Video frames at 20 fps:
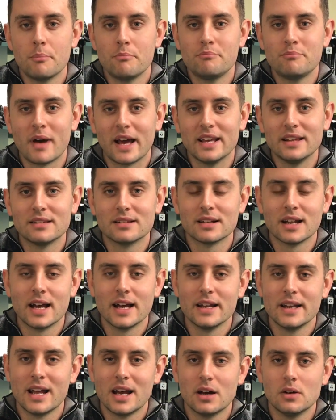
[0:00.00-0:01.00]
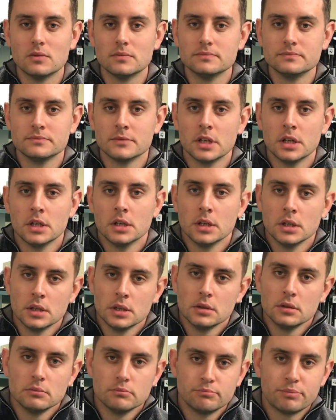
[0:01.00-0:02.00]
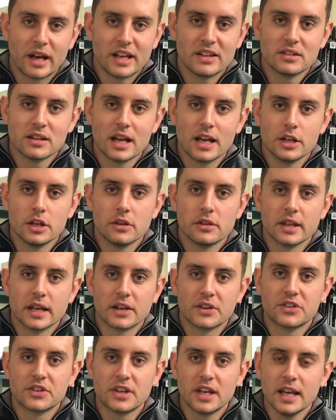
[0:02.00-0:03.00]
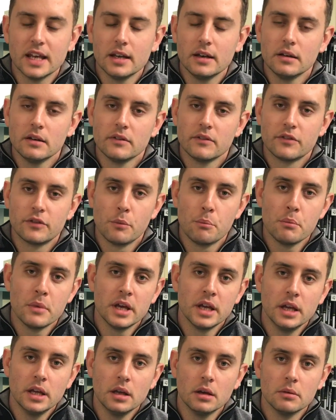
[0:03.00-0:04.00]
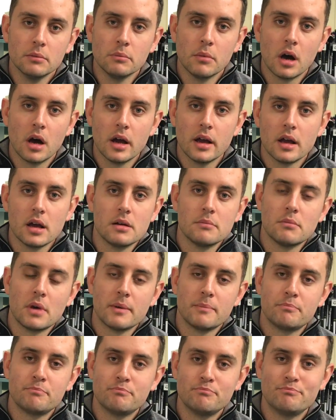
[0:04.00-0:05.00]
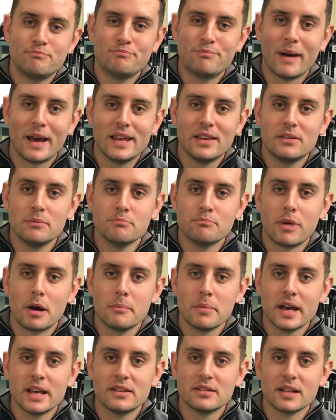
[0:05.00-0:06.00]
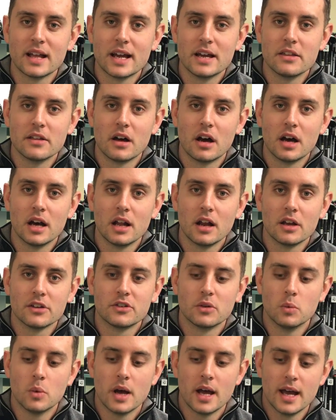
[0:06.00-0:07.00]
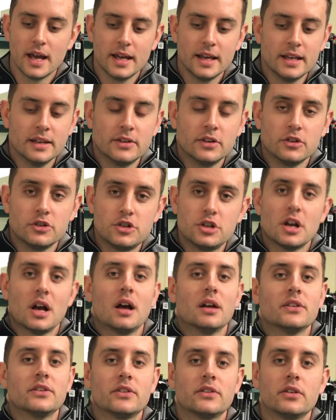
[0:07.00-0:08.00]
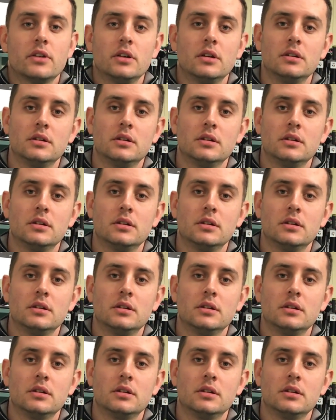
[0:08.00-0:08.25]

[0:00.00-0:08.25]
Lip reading: a base layer. Now, base layer, you think skin. For me, my base layer that I like to wear is just